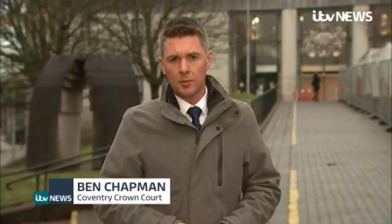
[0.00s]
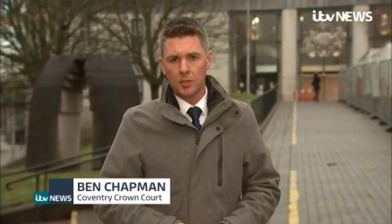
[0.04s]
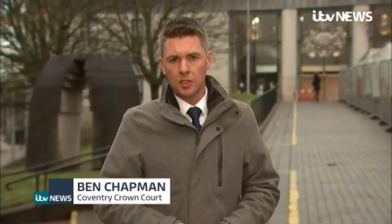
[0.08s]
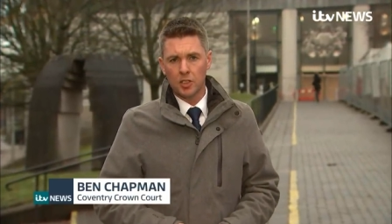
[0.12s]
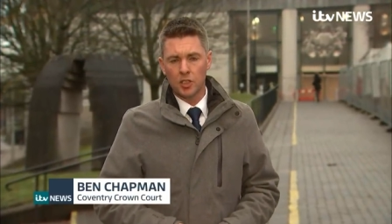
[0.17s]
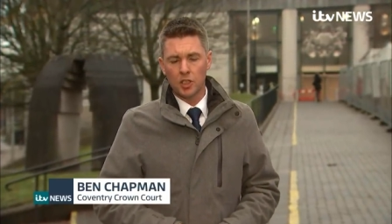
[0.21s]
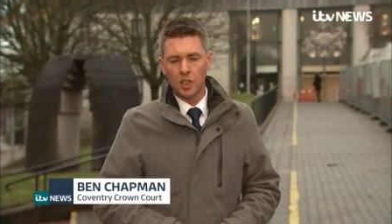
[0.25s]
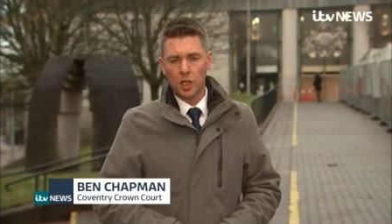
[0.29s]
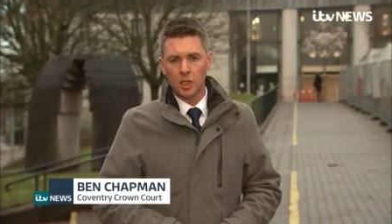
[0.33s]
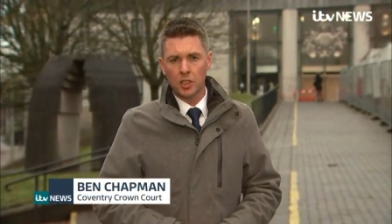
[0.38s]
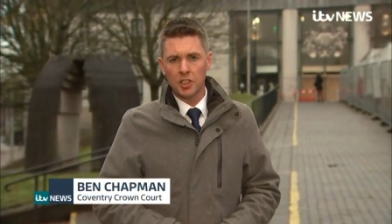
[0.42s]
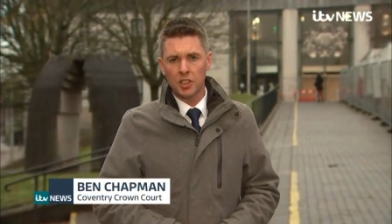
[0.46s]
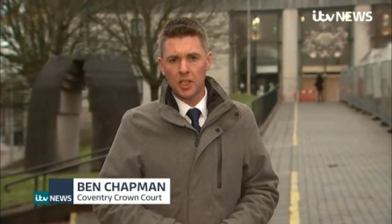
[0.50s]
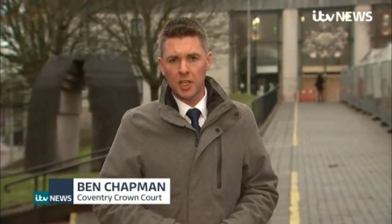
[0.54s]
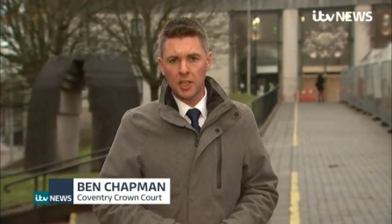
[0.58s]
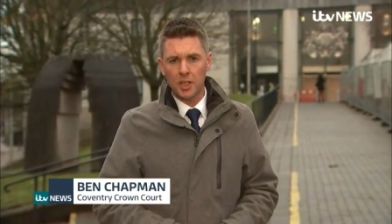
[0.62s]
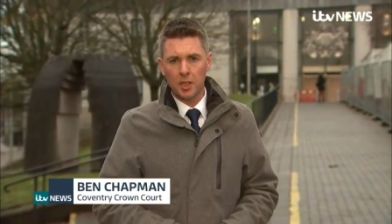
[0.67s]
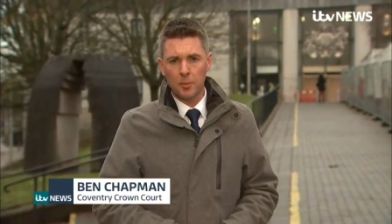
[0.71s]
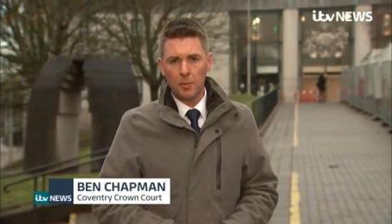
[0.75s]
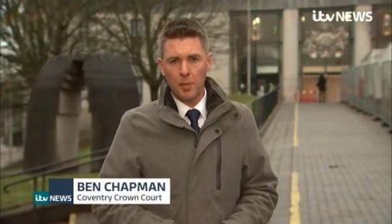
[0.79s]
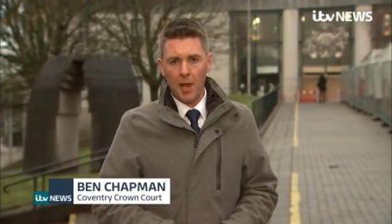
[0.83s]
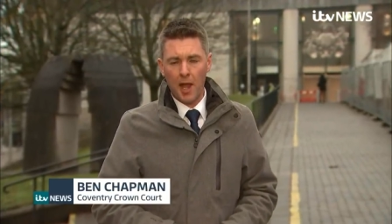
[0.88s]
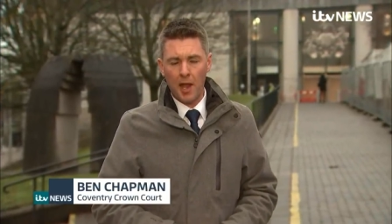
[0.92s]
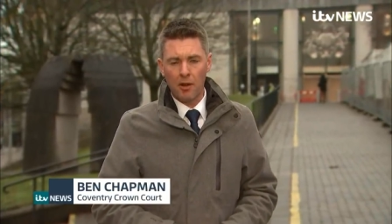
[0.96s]
The judge said
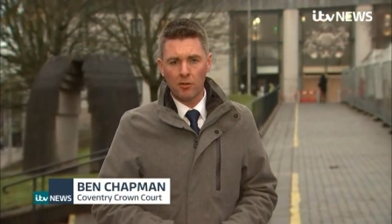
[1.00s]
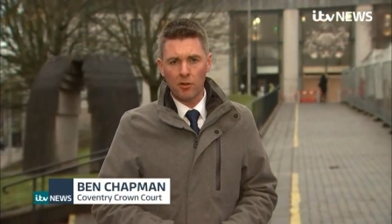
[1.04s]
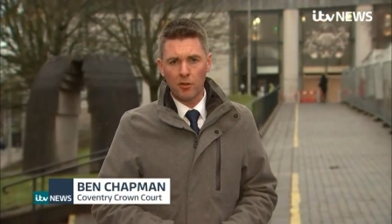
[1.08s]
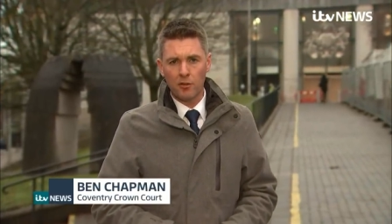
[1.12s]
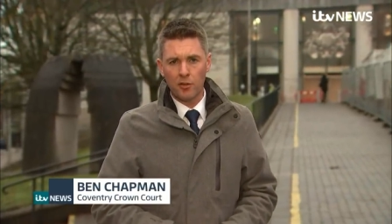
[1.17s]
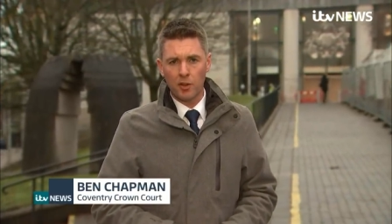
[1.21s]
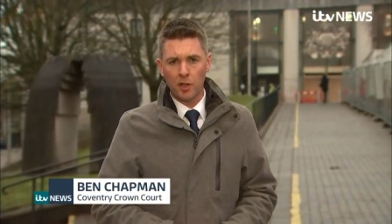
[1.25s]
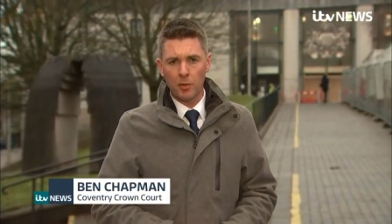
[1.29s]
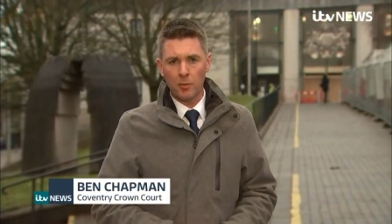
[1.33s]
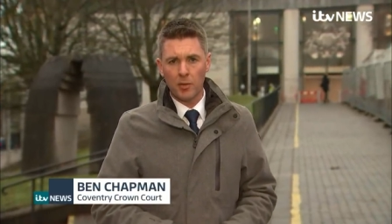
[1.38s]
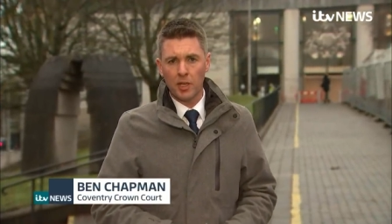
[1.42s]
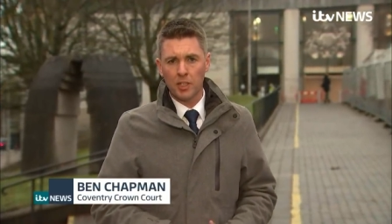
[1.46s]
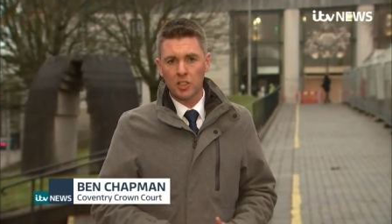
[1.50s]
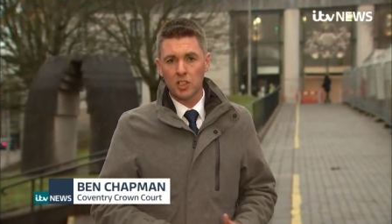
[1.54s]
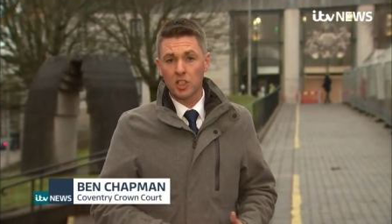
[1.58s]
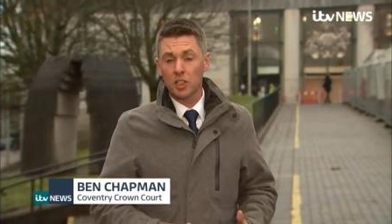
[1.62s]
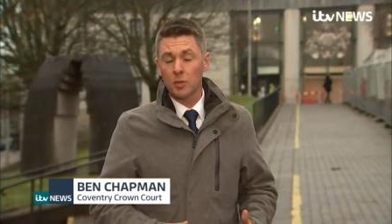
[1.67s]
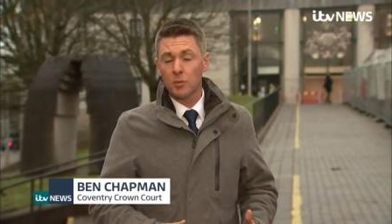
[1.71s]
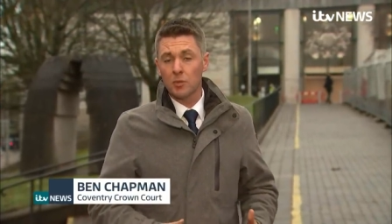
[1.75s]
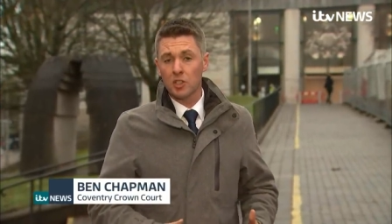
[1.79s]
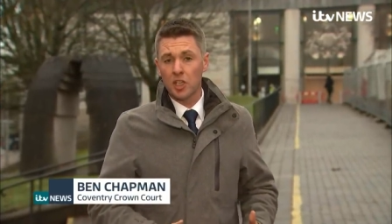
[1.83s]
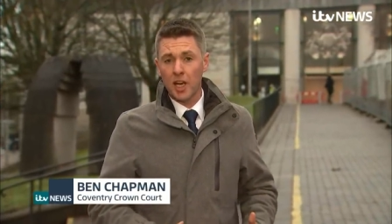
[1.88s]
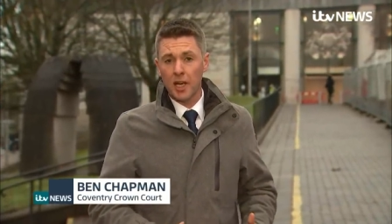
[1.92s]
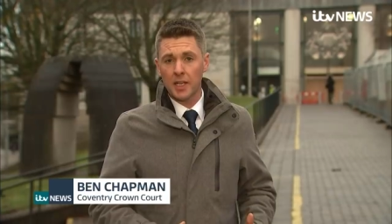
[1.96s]
the pair of them had
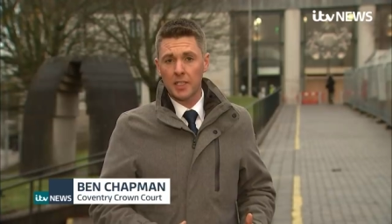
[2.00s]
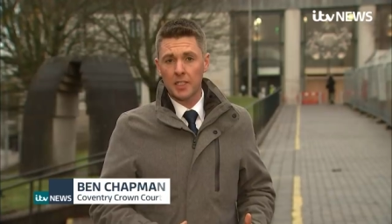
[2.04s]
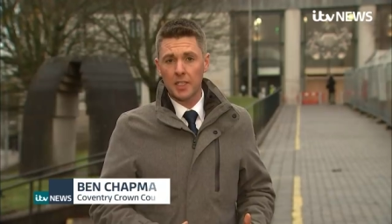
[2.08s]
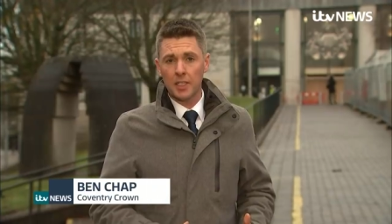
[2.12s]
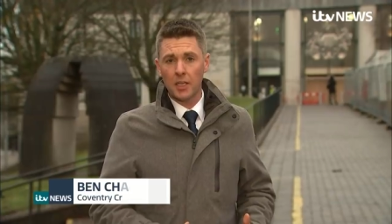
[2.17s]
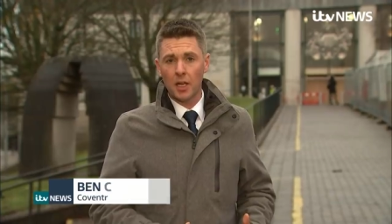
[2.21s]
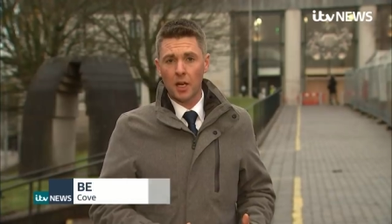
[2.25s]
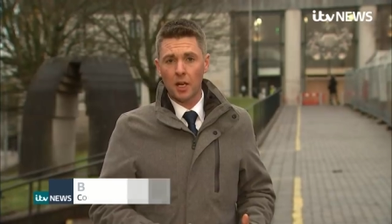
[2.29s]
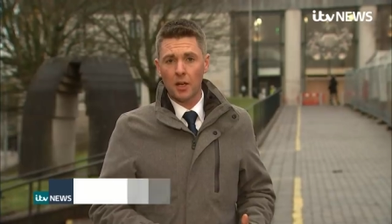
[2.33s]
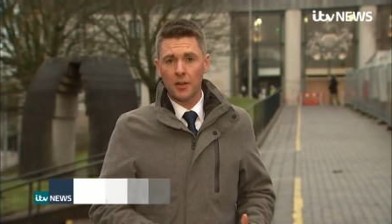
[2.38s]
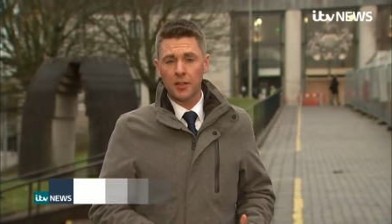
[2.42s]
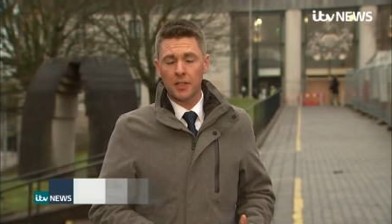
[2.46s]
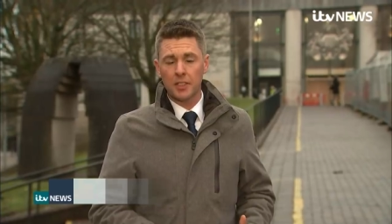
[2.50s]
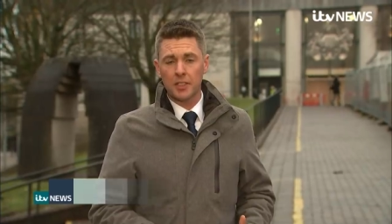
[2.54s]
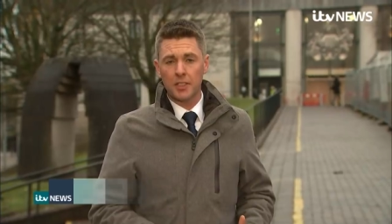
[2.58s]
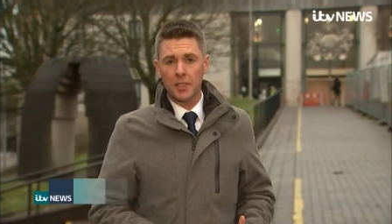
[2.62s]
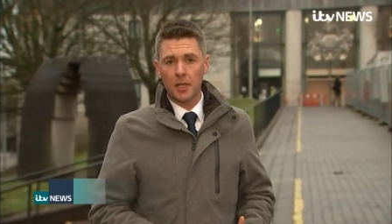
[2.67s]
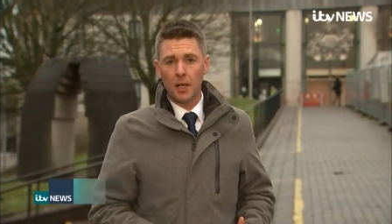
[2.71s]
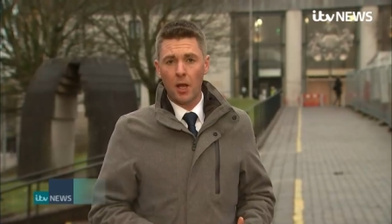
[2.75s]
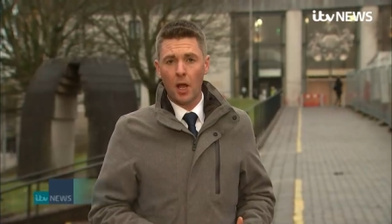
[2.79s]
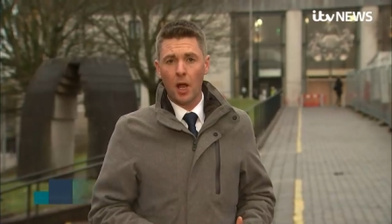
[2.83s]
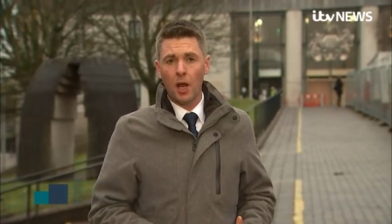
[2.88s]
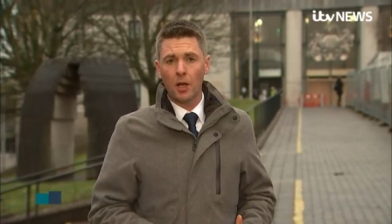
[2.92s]
subjected Arthur to